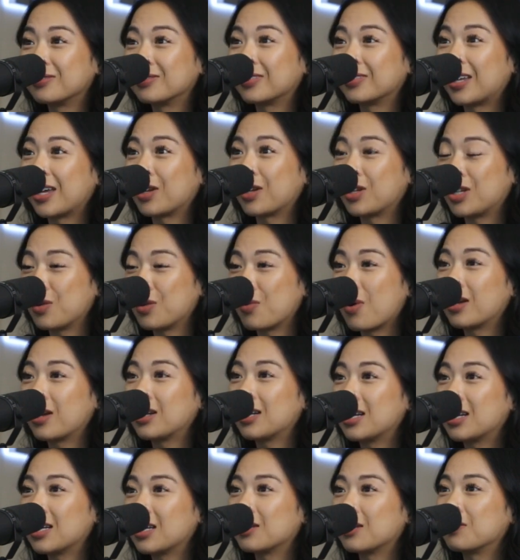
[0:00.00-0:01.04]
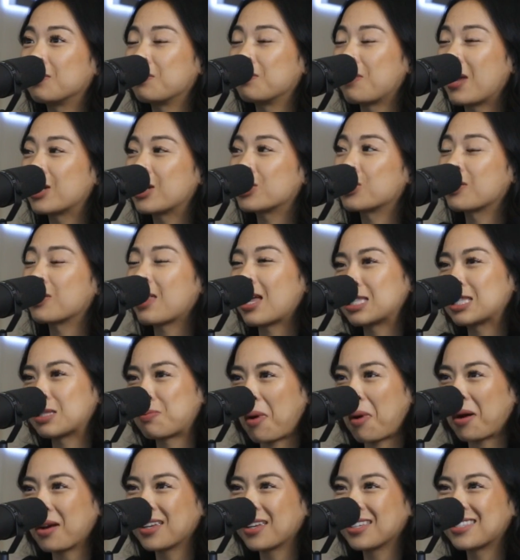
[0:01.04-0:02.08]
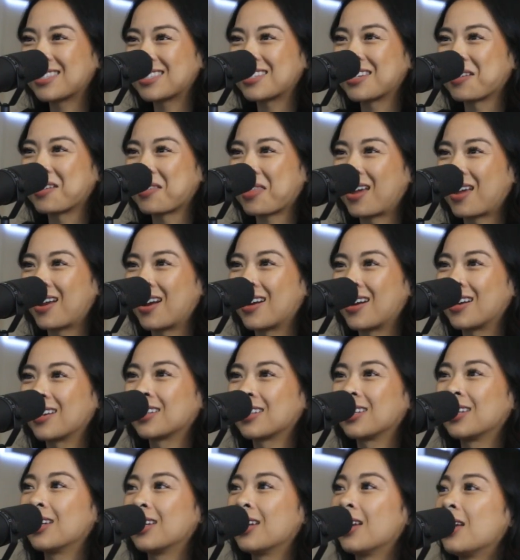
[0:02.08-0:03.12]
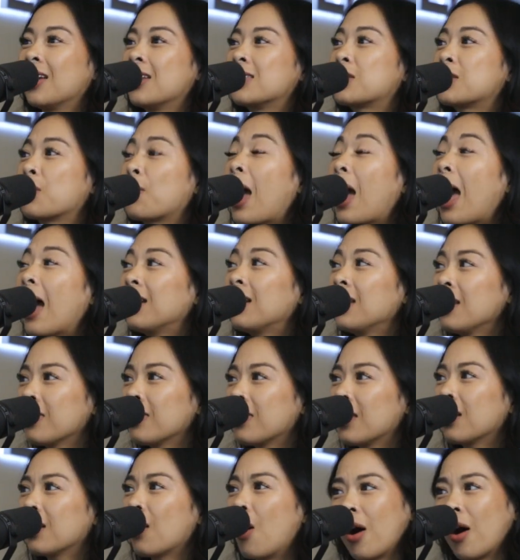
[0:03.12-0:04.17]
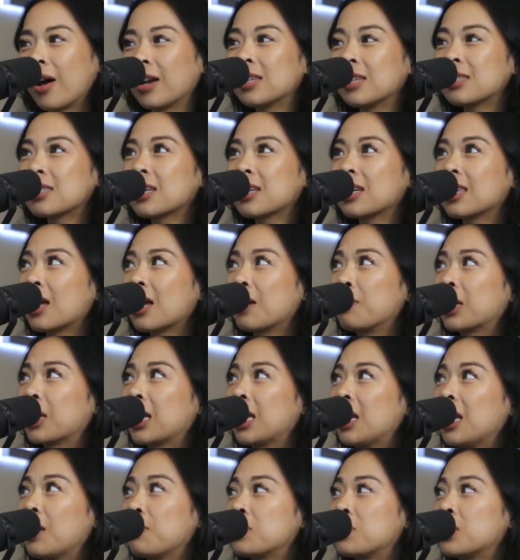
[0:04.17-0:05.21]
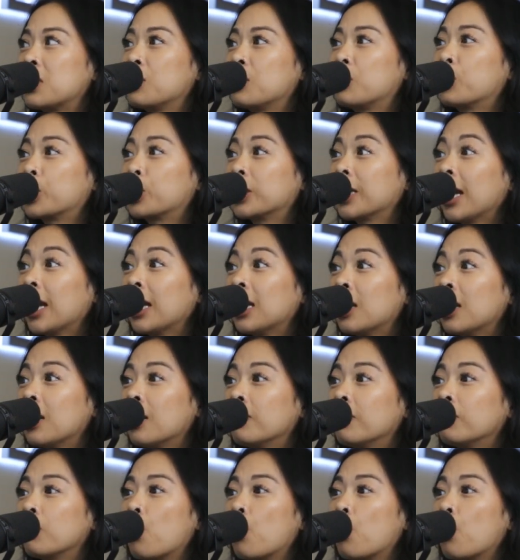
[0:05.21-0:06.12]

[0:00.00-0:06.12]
Like you wanted to make sure that spark is still there. So anything honestly that keeps you creative